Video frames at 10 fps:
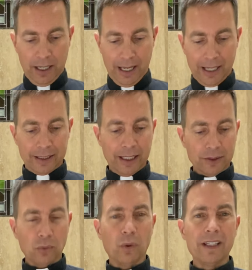And
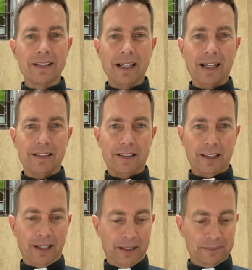yet, what does God
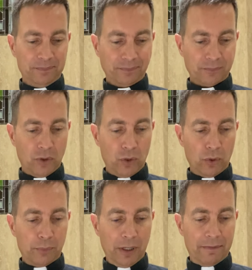say through
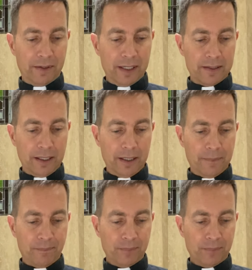the prophet Isaiah?